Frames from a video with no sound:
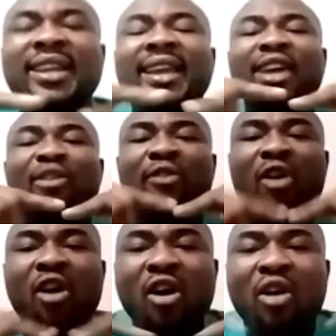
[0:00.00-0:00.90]
take care
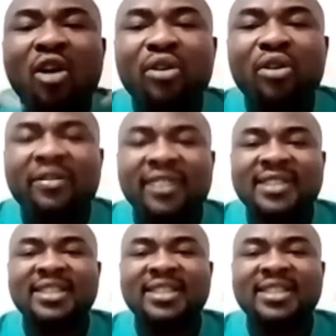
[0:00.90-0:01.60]
of all of the